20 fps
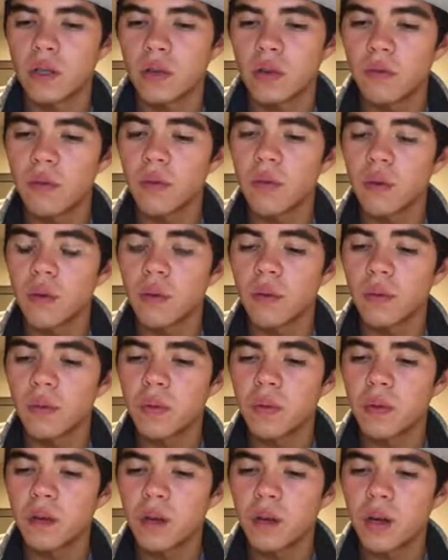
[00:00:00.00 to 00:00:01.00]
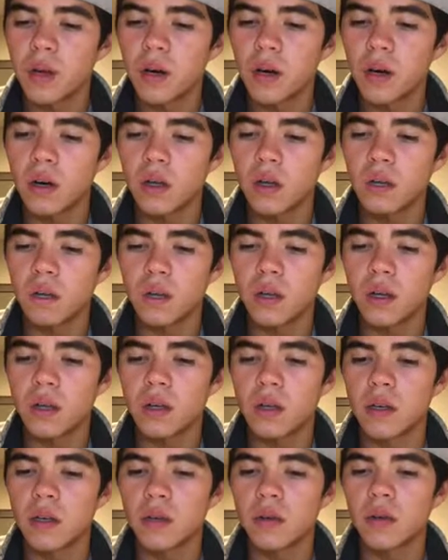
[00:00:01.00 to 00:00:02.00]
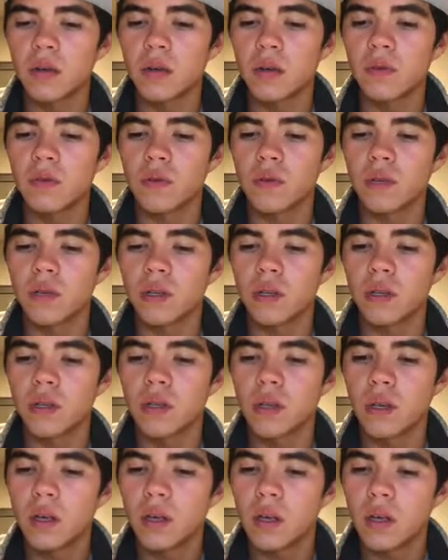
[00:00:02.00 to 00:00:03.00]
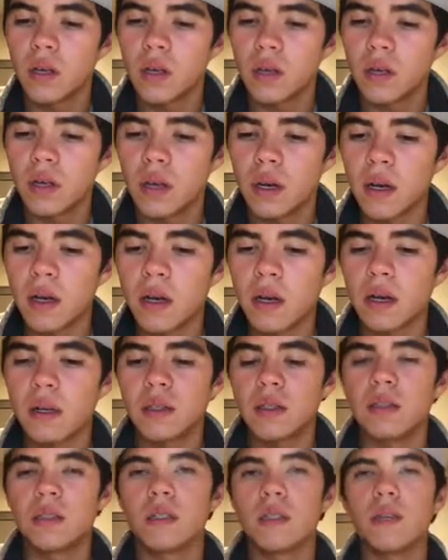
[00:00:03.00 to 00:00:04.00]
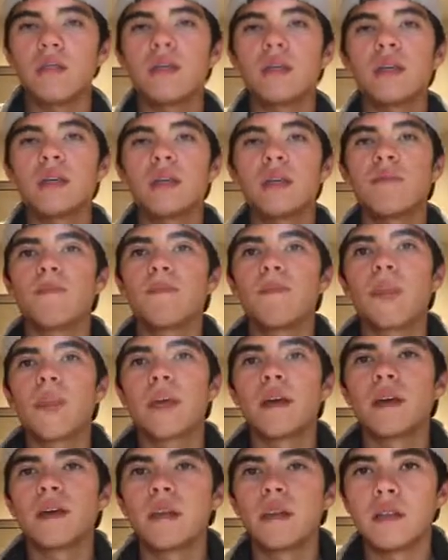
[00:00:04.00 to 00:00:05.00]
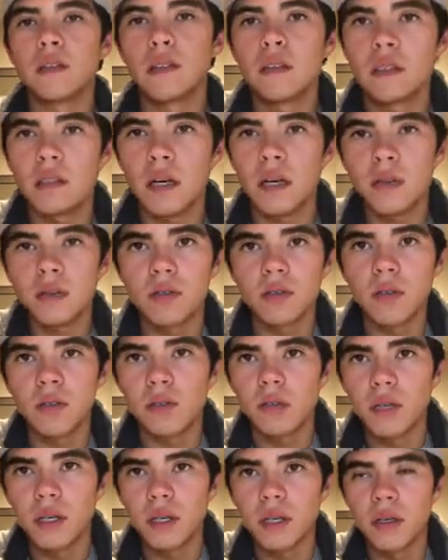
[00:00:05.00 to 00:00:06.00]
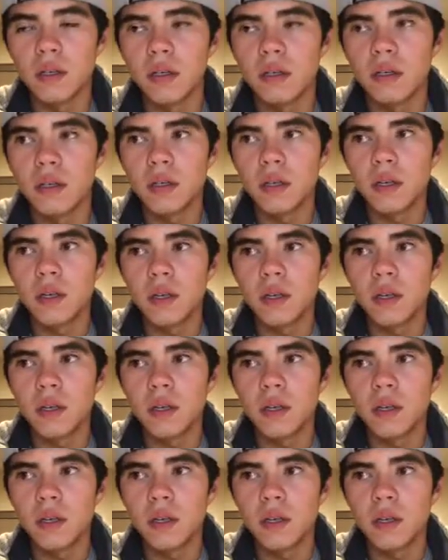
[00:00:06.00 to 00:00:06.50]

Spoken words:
There were more people on the planet in 2014 than in 1970, and this is not true because